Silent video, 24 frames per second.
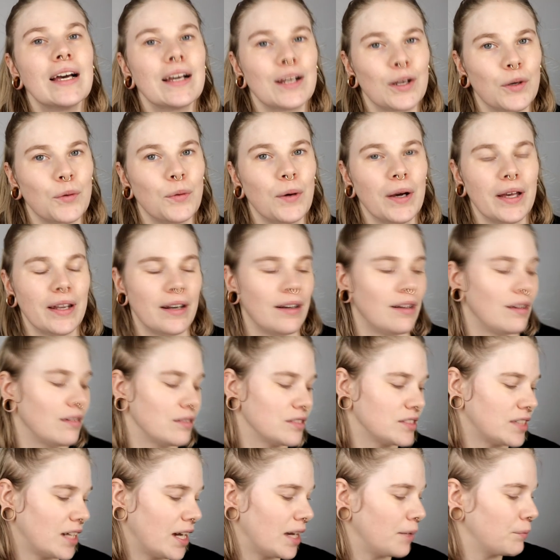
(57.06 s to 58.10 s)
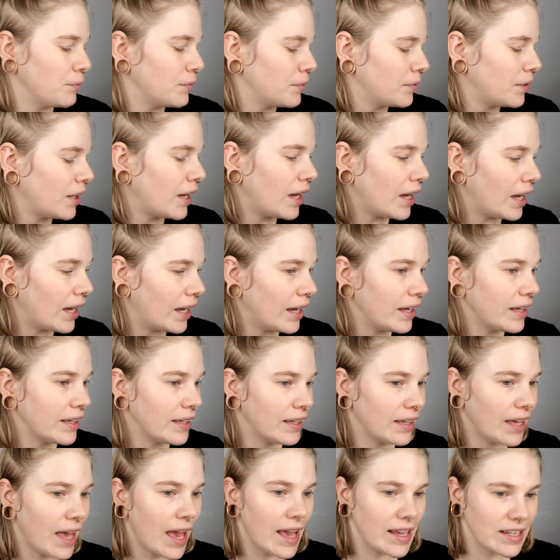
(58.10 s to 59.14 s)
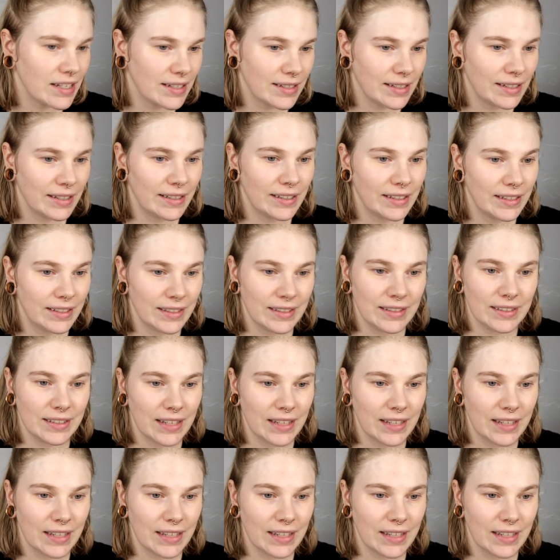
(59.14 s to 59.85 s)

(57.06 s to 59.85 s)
quite a long time. I actually